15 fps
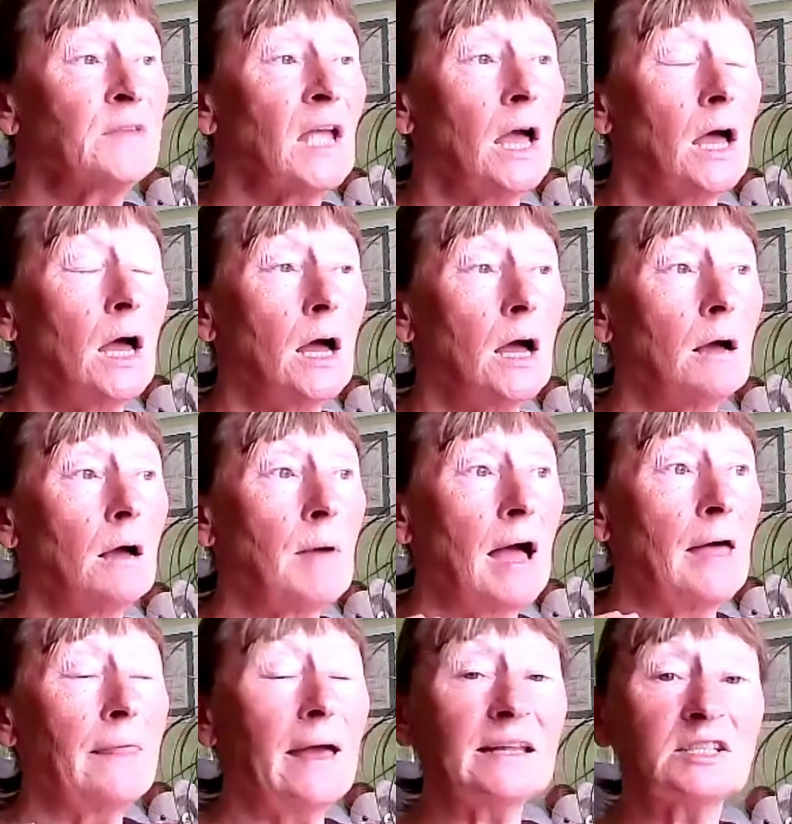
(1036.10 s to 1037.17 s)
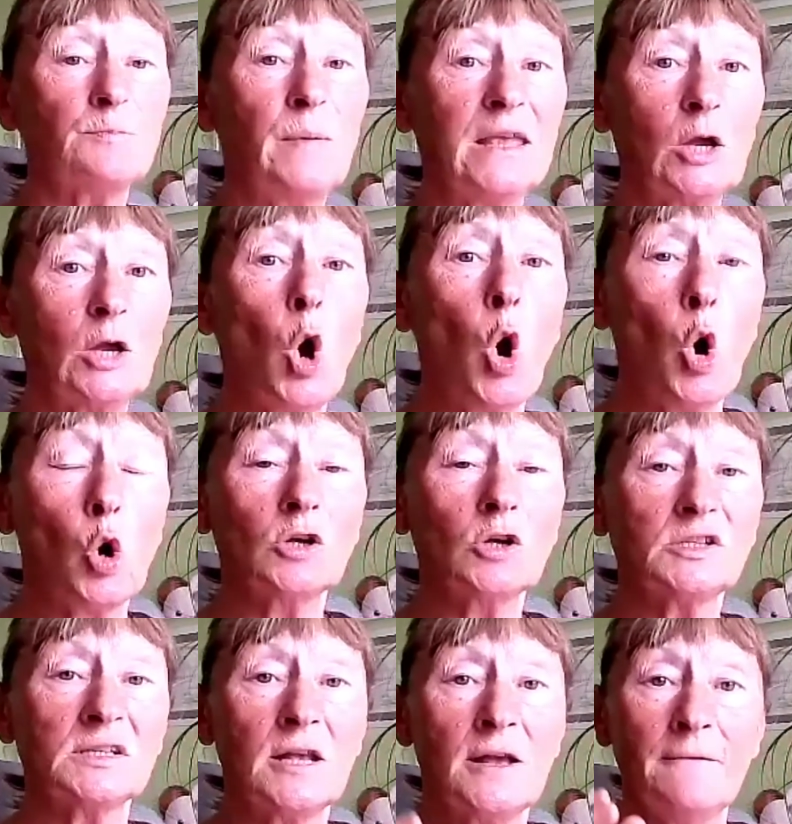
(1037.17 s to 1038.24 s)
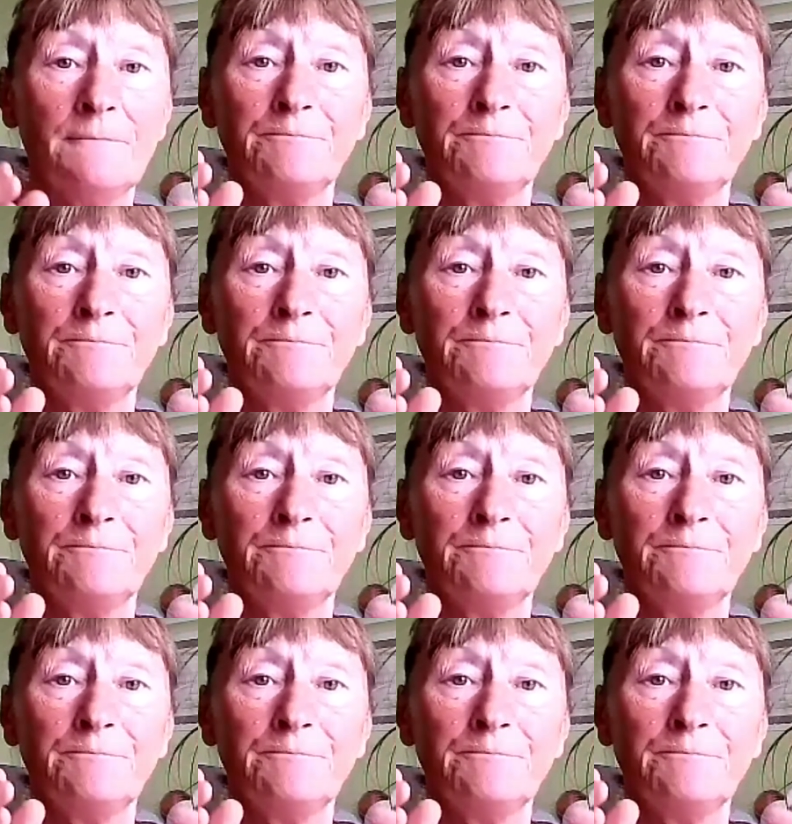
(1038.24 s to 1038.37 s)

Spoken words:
And that's because